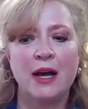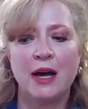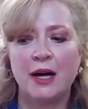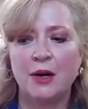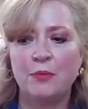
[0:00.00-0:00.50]

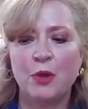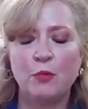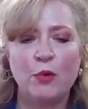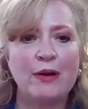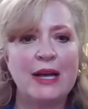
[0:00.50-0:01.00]

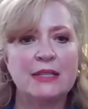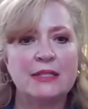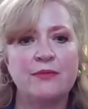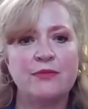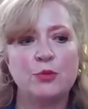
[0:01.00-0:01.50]
Whereas
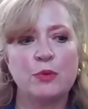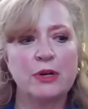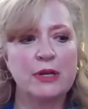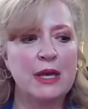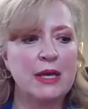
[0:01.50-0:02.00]
if you're
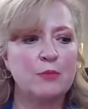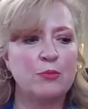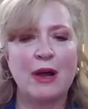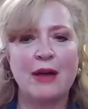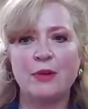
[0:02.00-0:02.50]
working in
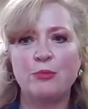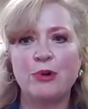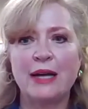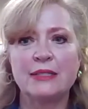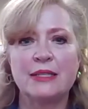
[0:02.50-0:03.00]
private
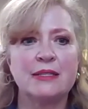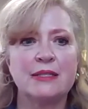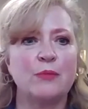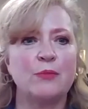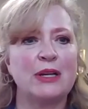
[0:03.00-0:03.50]
practice,
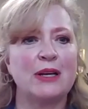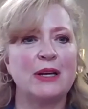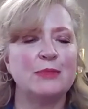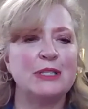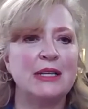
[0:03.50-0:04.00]
someone
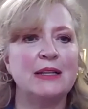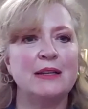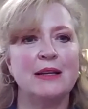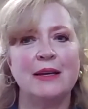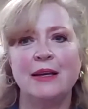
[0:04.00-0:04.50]
comes in,